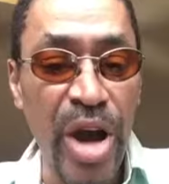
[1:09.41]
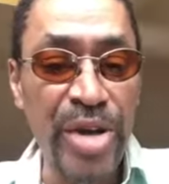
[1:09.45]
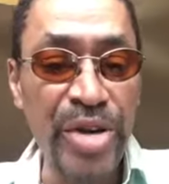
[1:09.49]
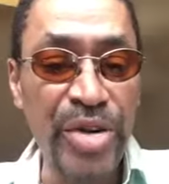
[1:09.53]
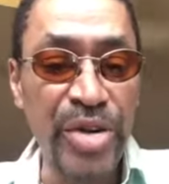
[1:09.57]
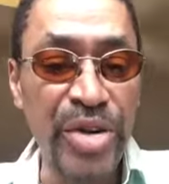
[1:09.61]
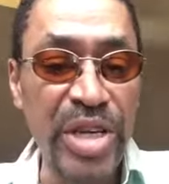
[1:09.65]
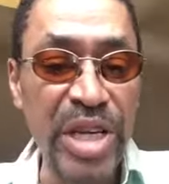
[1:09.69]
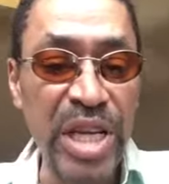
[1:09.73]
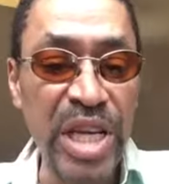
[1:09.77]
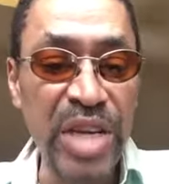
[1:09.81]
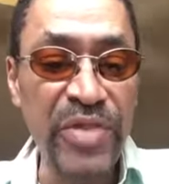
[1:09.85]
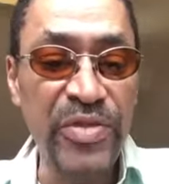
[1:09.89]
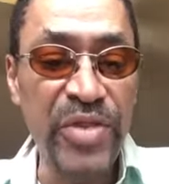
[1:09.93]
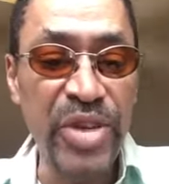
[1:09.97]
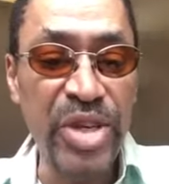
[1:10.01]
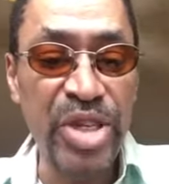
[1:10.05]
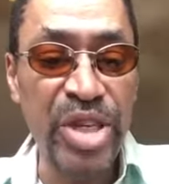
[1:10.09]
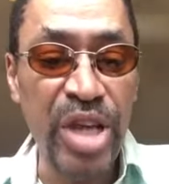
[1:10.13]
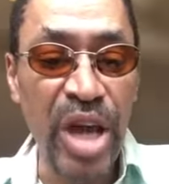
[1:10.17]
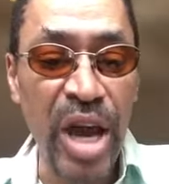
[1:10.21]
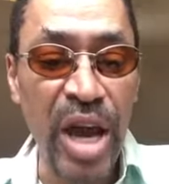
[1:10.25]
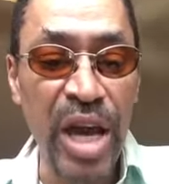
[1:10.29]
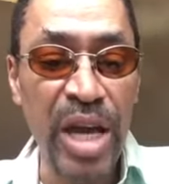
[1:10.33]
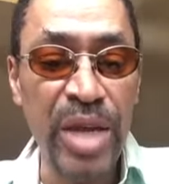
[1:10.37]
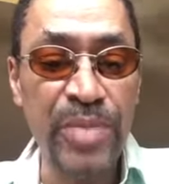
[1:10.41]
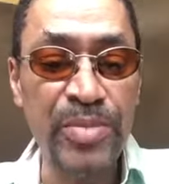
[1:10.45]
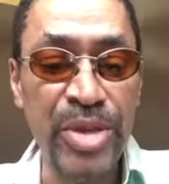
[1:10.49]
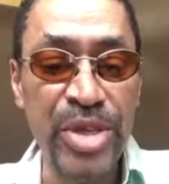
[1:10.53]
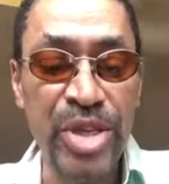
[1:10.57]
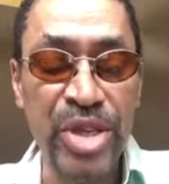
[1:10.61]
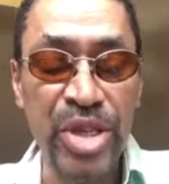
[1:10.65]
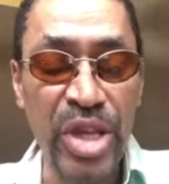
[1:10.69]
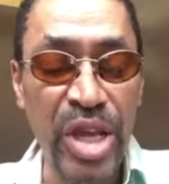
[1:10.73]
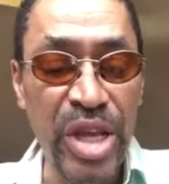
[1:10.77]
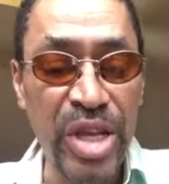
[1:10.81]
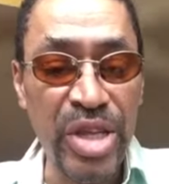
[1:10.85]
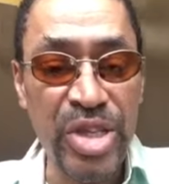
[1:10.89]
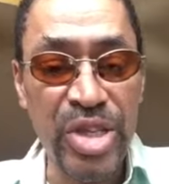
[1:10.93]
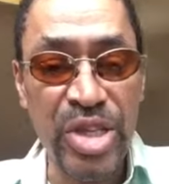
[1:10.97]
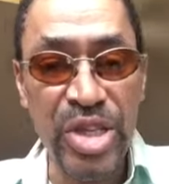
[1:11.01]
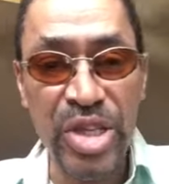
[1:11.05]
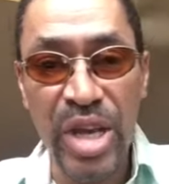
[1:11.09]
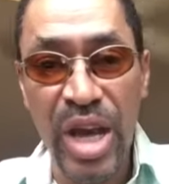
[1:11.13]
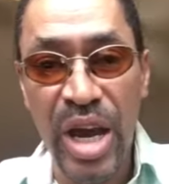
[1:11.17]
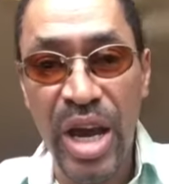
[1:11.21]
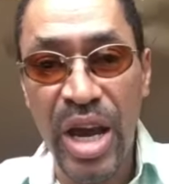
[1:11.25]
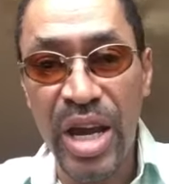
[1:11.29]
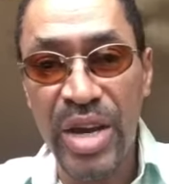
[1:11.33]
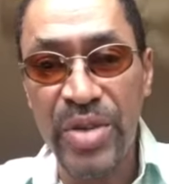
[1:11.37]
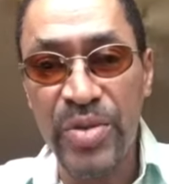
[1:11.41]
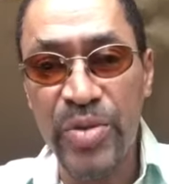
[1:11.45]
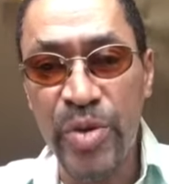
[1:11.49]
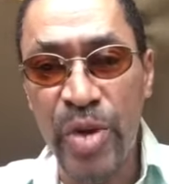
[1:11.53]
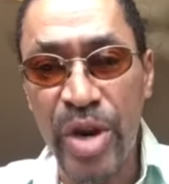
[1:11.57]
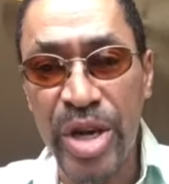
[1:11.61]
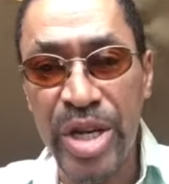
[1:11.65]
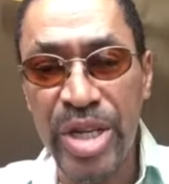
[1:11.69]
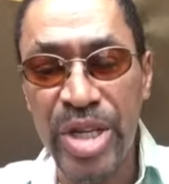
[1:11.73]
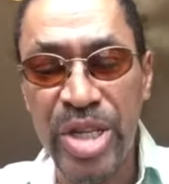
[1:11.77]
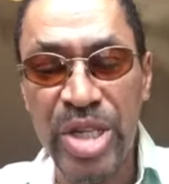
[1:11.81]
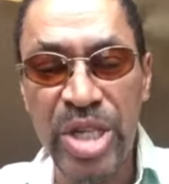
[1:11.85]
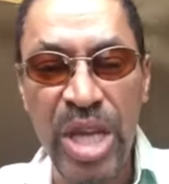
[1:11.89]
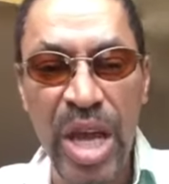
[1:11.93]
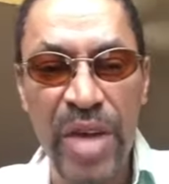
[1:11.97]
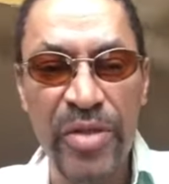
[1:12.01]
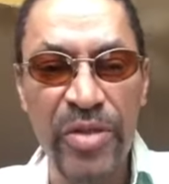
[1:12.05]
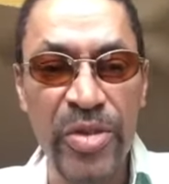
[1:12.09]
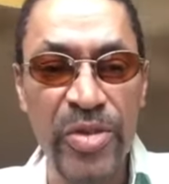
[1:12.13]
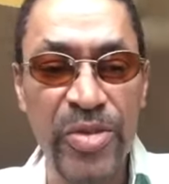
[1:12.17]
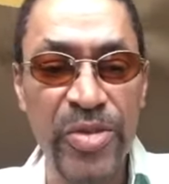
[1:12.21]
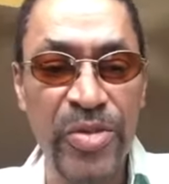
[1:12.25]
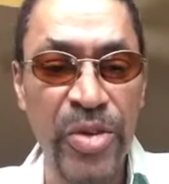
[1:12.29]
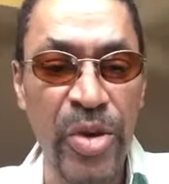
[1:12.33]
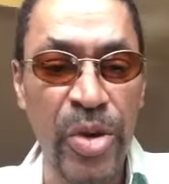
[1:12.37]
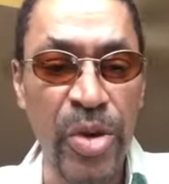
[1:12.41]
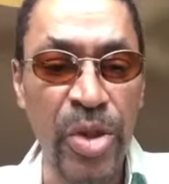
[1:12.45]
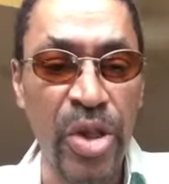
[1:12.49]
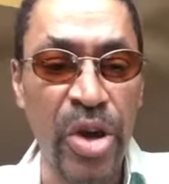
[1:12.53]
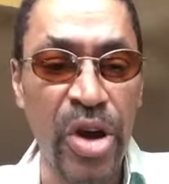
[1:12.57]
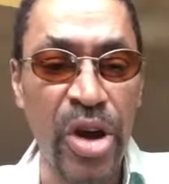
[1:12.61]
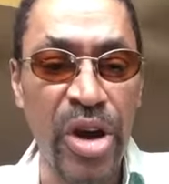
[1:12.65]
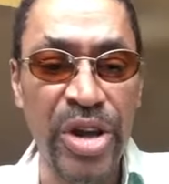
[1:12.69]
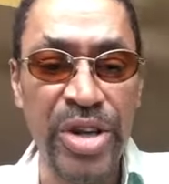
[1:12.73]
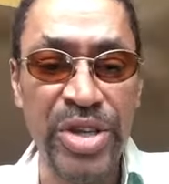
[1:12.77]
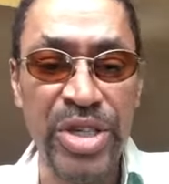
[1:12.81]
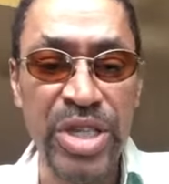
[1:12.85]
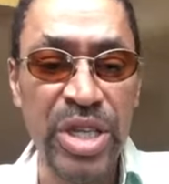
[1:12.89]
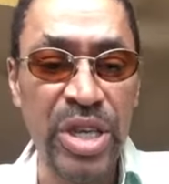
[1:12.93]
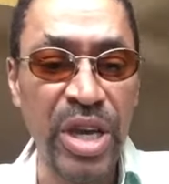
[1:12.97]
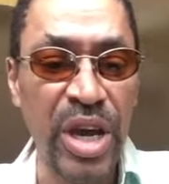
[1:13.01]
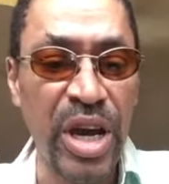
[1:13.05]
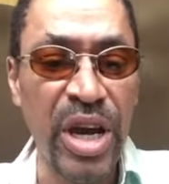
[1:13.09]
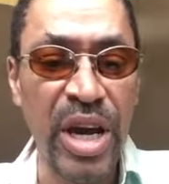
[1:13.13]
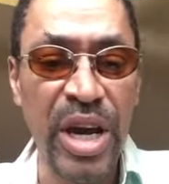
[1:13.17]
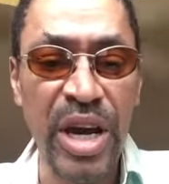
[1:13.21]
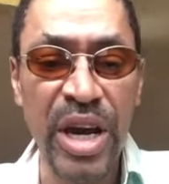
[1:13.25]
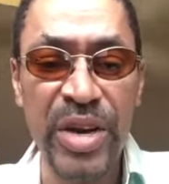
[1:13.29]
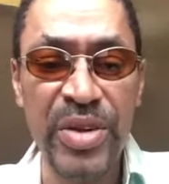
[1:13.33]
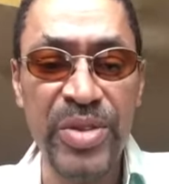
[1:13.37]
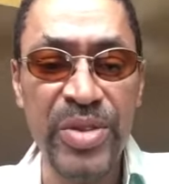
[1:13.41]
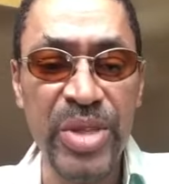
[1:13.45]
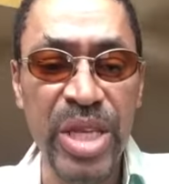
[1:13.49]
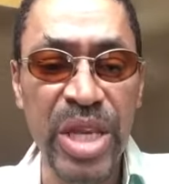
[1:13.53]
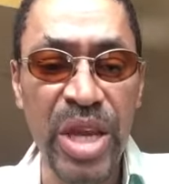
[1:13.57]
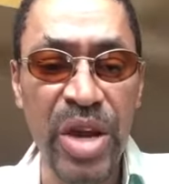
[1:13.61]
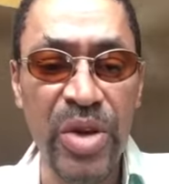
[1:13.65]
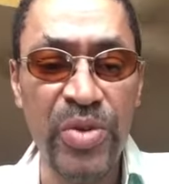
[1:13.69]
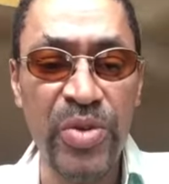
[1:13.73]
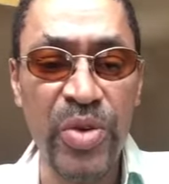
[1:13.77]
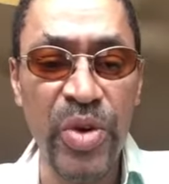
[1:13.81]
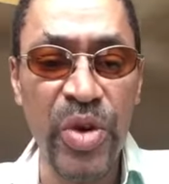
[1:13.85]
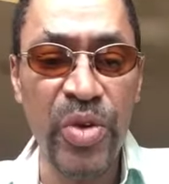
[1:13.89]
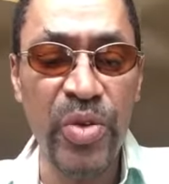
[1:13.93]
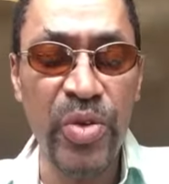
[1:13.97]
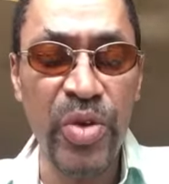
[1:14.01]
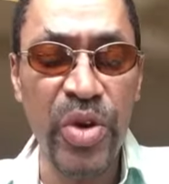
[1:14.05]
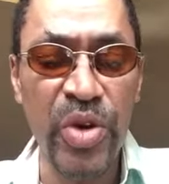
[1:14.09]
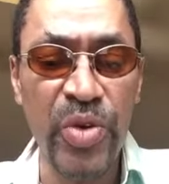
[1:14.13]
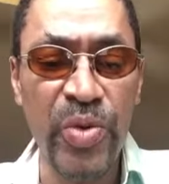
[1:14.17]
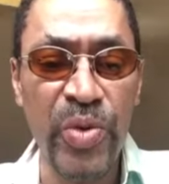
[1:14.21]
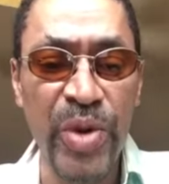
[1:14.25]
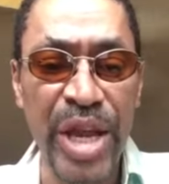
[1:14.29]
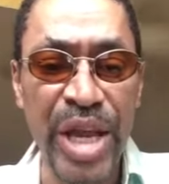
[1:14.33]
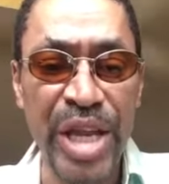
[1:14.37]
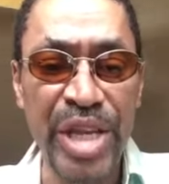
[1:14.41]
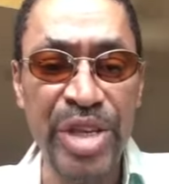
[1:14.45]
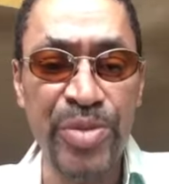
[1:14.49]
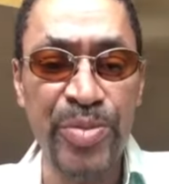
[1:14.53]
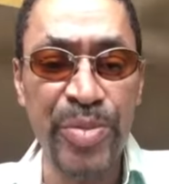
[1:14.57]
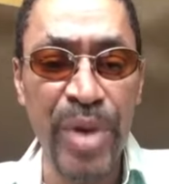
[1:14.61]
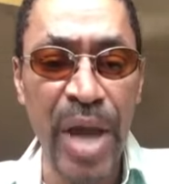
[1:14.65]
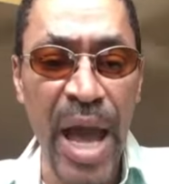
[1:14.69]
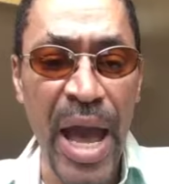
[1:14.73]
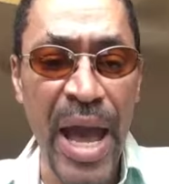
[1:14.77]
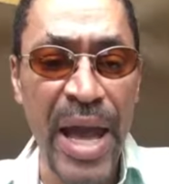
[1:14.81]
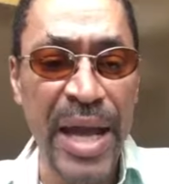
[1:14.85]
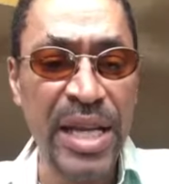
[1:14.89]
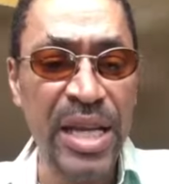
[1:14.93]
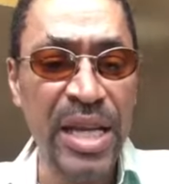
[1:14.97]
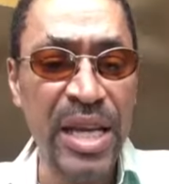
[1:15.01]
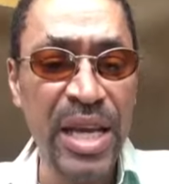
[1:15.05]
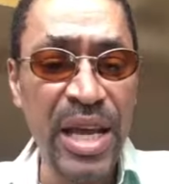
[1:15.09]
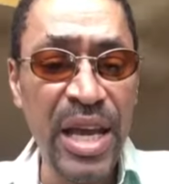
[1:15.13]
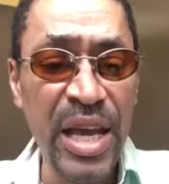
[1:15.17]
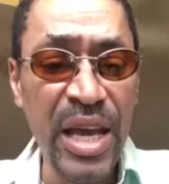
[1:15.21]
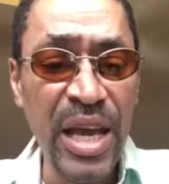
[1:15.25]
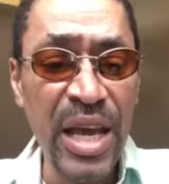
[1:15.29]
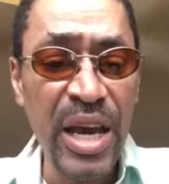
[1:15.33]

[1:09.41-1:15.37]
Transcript: under even time since running 7 furlongs, a ways back.